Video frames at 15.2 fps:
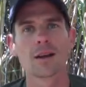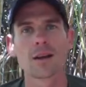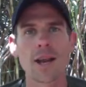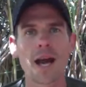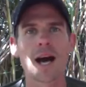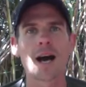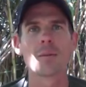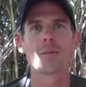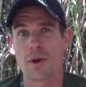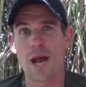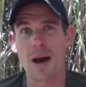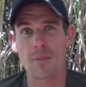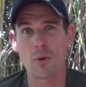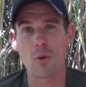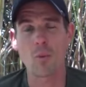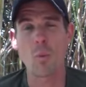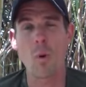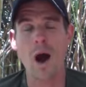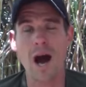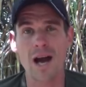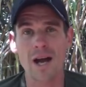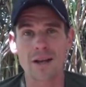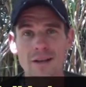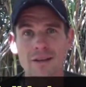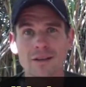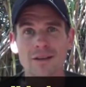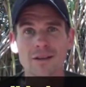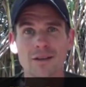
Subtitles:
Now I'm #1